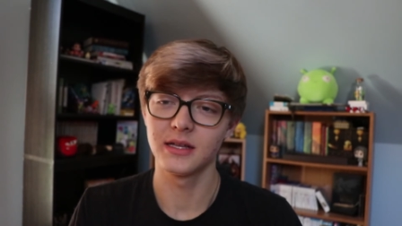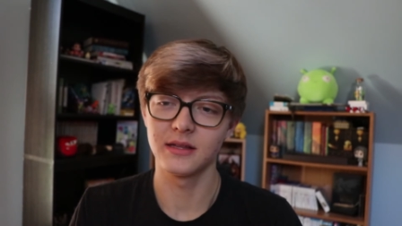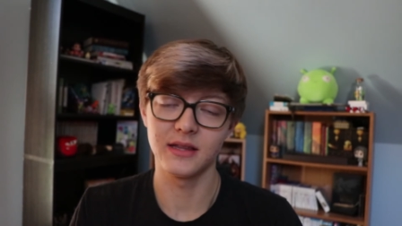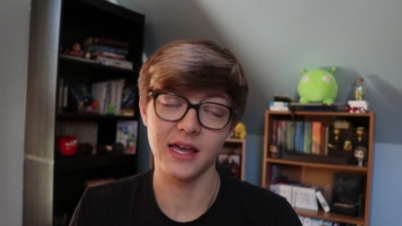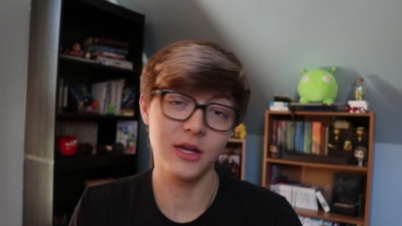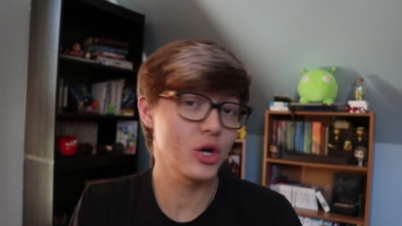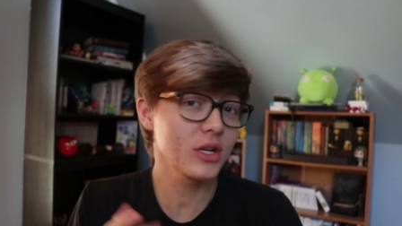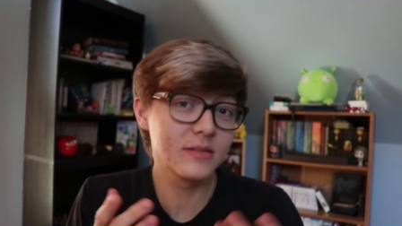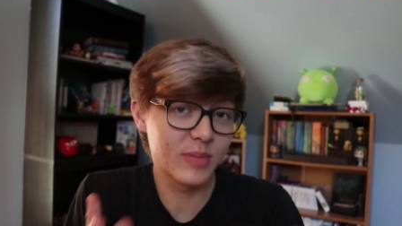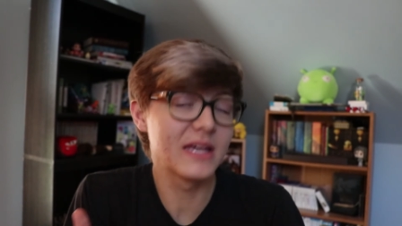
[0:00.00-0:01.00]
They
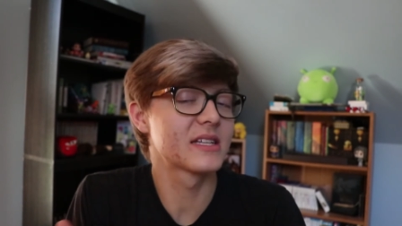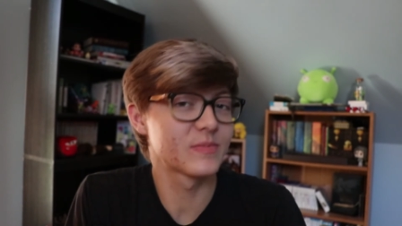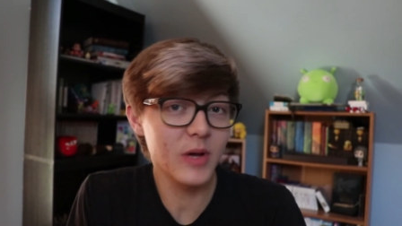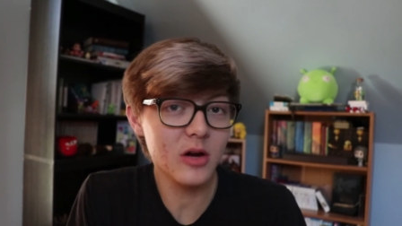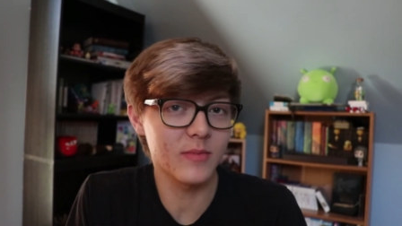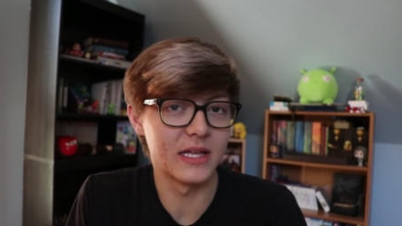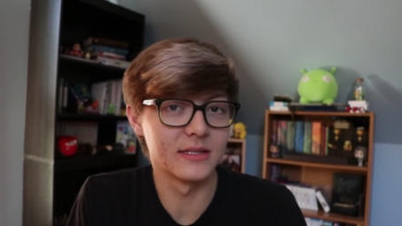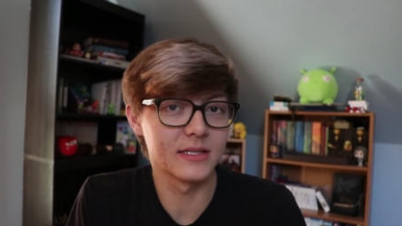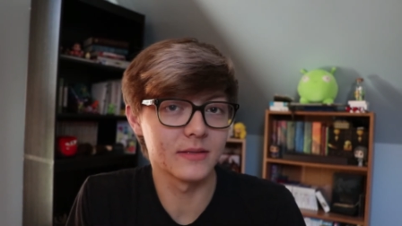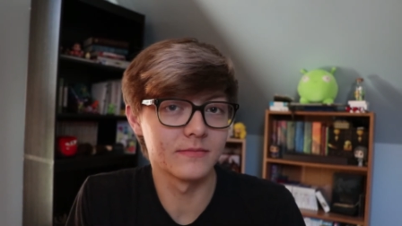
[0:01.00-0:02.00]
could be
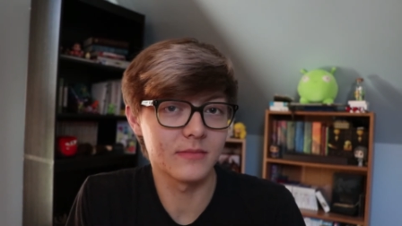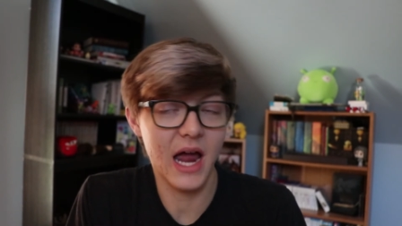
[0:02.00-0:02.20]
experiments,